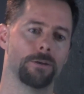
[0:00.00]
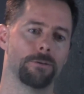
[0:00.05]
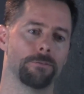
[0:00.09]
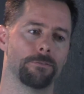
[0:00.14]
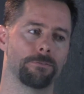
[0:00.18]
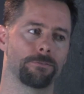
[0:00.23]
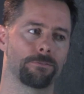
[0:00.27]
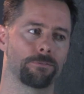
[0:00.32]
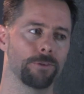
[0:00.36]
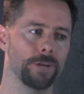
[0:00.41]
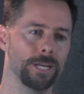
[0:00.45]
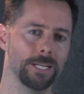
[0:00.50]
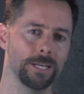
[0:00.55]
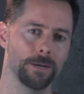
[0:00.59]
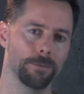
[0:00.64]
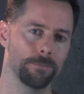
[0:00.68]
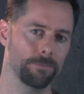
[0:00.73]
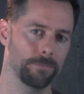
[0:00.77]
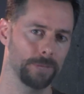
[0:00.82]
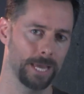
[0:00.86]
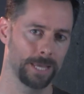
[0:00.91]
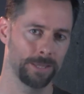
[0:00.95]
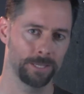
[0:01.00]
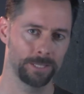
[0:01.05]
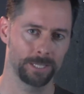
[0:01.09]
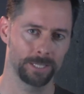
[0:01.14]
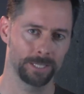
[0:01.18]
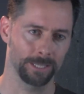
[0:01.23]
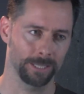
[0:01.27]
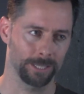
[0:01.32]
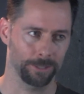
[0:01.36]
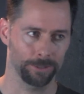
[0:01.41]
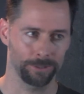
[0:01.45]
Freedom, and this
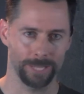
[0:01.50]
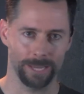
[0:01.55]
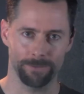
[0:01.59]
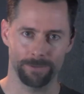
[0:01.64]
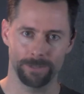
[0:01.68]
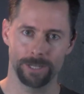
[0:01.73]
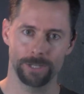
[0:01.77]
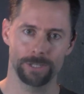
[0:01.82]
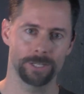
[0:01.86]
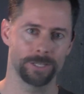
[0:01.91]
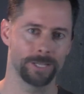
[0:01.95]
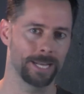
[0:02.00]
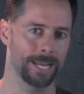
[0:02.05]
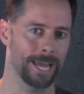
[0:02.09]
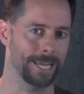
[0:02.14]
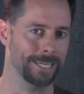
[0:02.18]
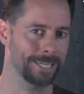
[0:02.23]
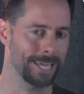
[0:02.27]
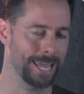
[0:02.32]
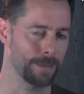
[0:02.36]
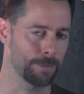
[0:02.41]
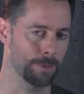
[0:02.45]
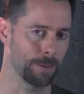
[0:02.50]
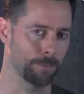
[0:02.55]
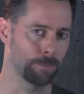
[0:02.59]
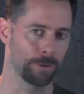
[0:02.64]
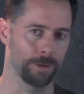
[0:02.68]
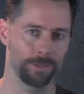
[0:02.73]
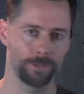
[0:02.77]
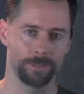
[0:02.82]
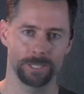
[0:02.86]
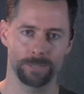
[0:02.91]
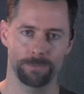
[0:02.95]
is a little definition that I came up
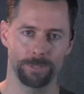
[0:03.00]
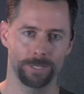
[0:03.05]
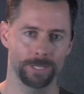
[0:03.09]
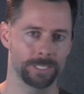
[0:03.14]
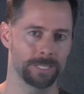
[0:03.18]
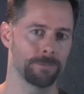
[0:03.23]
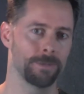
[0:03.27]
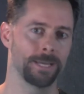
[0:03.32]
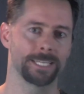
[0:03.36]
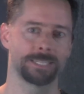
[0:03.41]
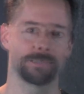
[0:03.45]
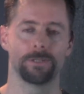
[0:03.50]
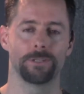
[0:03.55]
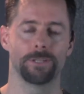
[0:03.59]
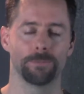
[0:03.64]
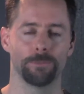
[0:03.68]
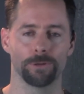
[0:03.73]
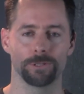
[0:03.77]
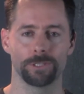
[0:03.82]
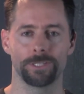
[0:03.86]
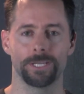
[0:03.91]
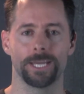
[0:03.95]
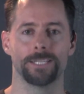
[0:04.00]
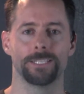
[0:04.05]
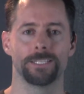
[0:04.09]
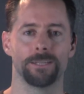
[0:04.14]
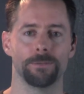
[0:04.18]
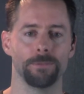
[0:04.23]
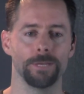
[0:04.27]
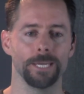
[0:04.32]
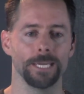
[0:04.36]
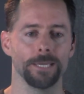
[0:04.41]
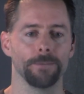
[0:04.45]
with just because it makes the most sense
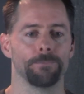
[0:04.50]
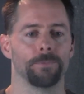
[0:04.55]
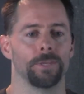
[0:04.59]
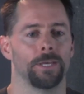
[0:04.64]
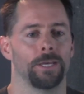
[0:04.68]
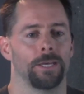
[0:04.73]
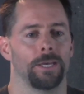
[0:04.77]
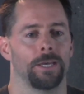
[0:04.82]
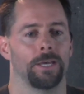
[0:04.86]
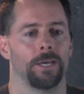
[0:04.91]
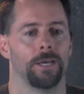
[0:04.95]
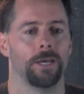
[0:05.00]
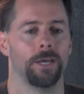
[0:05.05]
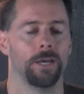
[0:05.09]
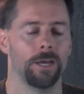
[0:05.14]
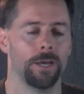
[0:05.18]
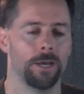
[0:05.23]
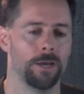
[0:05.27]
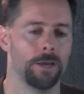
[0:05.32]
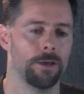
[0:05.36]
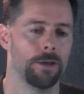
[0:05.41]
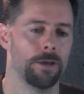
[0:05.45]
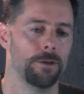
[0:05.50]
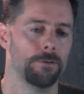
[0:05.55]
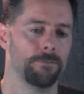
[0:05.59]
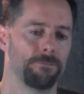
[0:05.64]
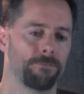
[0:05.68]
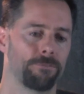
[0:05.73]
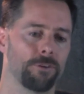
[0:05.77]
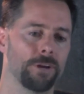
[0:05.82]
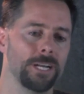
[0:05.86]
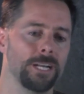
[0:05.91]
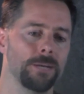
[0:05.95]
to me.
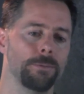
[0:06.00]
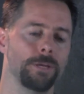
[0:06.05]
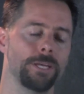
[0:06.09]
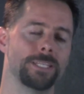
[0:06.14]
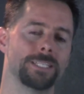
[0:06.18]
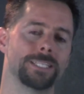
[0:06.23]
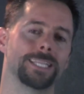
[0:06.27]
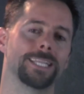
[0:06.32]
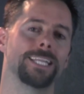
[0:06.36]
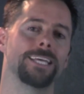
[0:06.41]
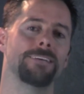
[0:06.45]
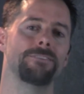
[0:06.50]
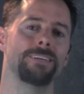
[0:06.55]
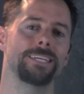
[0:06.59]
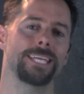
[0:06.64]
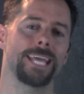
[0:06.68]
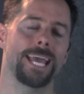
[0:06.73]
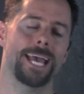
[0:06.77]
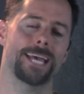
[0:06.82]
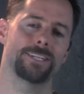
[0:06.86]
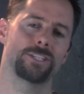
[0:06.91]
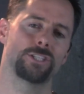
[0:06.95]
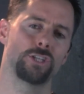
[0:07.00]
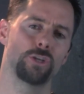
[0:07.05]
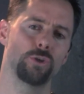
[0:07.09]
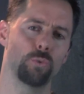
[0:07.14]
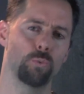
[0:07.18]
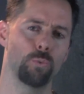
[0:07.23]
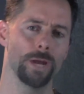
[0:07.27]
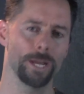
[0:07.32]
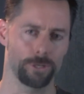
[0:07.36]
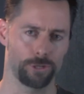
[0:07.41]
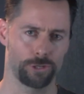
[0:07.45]
Freedom is living as you
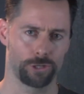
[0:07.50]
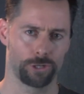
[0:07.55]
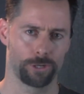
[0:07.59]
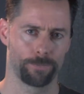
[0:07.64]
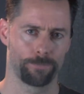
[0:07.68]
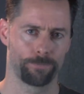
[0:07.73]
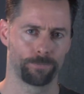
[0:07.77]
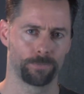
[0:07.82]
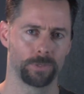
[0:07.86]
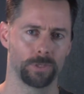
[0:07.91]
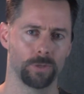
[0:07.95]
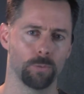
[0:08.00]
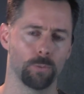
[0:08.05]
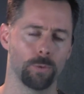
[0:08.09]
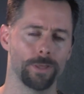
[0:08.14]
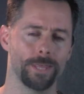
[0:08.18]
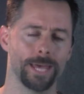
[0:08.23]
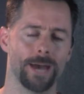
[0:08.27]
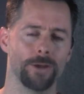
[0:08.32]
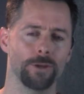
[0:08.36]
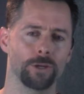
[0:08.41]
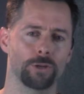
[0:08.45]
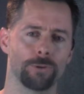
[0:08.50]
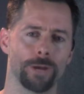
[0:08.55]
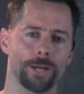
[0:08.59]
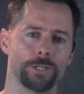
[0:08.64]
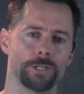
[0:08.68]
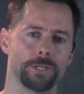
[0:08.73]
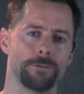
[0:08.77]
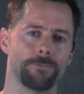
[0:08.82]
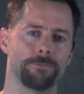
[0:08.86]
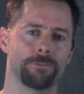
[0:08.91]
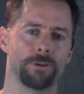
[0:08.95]
wish, without
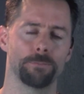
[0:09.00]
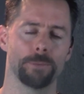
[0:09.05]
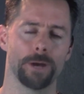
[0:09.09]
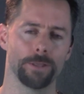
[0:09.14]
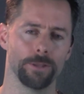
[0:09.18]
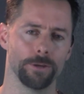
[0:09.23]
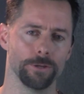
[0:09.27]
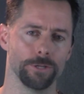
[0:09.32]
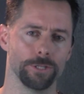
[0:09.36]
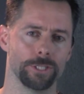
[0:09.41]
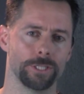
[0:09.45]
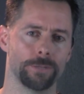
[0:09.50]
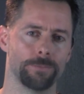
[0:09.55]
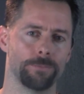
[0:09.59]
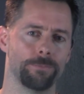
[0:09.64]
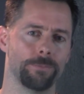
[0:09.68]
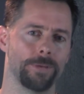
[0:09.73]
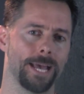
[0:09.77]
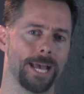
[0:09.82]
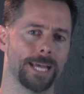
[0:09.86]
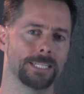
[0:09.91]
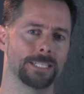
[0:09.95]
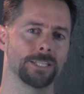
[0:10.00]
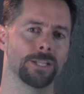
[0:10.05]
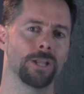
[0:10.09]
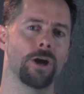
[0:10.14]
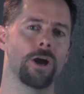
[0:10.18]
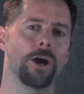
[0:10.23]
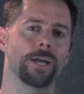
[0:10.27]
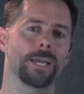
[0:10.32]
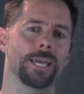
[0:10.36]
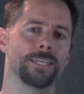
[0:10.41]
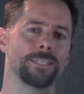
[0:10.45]
aggression from others, as
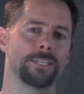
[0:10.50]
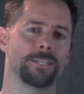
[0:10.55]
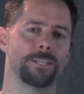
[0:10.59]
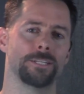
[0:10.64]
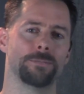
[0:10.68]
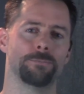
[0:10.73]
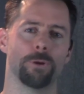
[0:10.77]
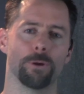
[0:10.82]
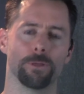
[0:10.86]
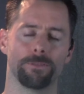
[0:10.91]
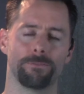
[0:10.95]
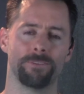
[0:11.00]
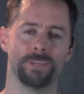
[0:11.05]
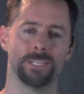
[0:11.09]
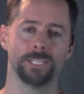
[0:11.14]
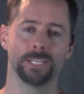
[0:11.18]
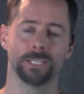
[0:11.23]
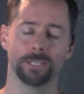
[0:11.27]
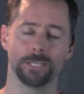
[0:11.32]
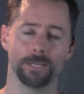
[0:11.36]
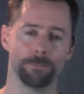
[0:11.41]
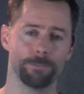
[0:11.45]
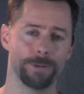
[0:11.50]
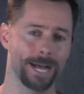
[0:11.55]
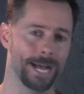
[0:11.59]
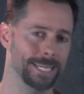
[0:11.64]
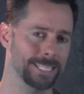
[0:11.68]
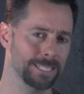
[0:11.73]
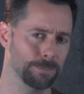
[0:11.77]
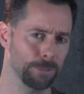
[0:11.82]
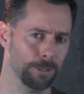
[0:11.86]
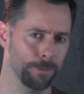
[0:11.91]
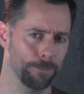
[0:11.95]
long as it is both physically
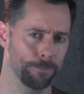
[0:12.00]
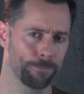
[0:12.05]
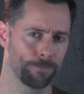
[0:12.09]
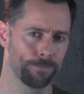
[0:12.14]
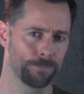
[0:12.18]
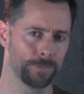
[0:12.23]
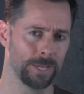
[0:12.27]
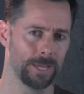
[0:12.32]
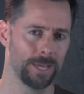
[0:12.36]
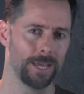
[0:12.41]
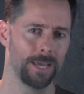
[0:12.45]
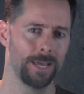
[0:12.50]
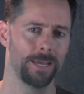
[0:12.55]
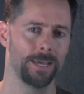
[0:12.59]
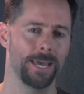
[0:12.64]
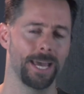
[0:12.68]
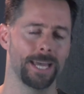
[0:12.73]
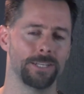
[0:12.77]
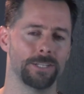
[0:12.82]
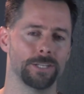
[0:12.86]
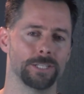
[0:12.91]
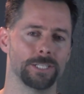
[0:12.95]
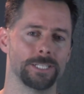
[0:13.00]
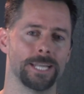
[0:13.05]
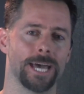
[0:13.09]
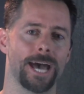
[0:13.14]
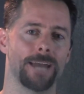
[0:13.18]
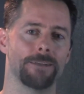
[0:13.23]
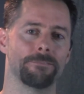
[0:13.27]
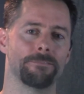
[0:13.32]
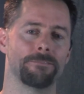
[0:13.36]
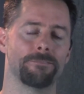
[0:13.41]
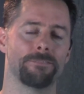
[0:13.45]
possible and does
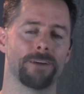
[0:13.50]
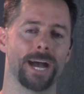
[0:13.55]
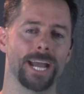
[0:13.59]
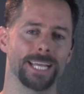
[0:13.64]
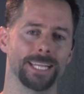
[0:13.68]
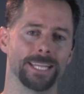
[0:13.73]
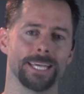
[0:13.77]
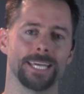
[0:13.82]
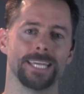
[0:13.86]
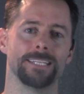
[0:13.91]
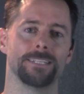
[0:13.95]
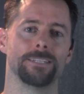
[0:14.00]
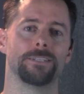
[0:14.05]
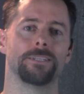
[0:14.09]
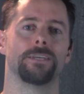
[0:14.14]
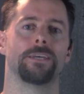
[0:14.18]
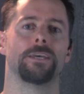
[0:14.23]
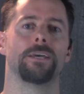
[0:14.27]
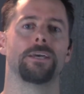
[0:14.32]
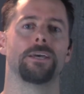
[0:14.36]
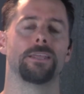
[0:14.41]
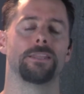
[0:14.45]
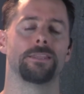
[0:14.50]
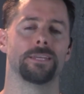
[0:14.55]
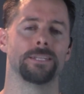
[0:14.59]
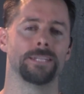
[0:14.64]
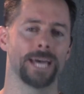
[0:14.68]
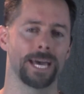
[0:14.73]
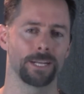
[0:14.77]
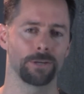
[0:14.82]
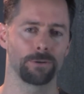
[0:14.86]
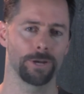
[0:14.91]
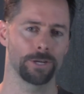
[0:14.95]
not violate the
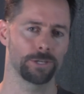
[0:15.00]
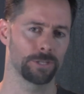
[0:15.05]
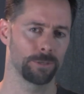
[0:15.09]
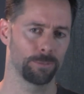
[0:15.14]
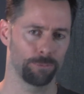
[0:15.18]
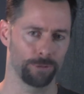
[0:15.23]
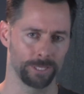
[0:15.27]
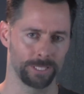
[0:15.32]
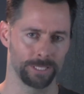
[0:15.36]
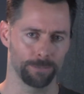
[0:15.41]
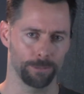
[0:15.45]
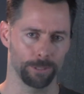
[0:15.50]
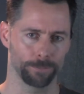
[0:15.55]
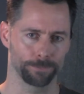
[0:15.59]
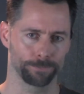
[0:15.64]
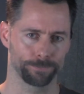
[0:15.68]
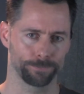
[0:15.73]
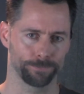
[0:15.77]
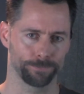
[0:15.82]
non-aggression principle.